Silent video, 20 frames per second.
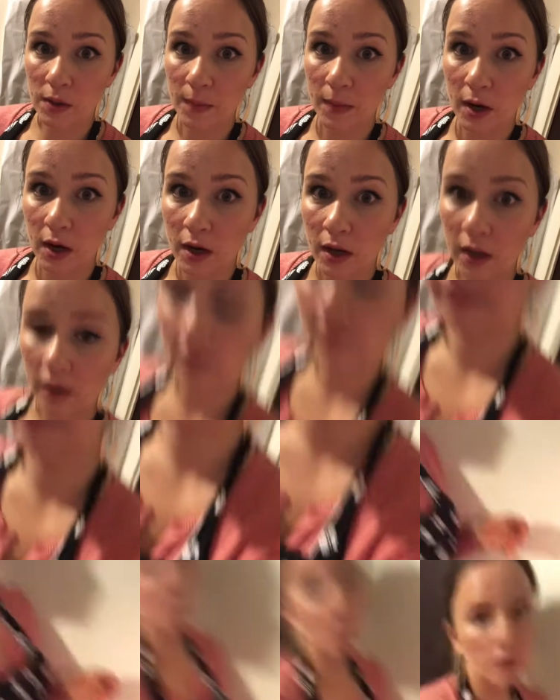are burning.
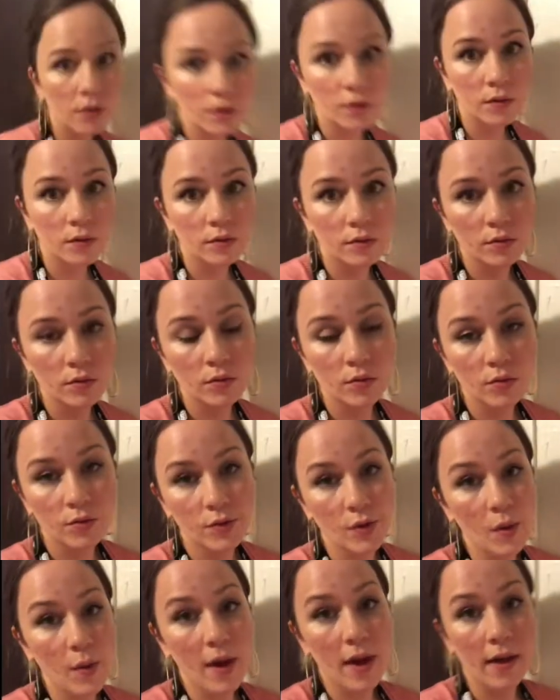
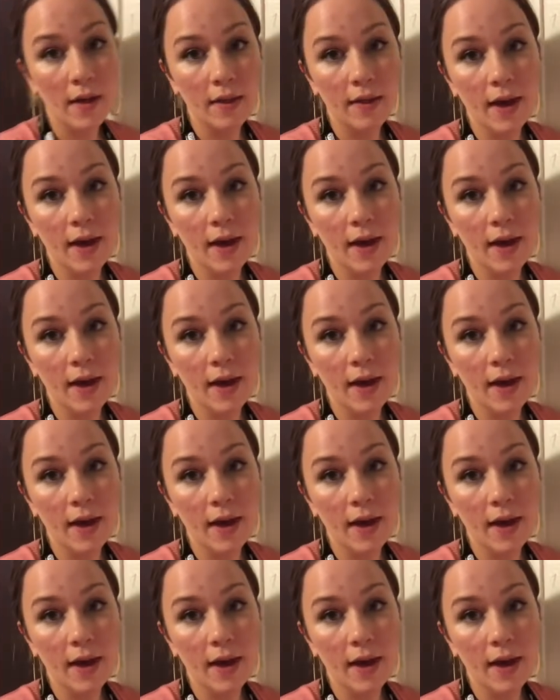So while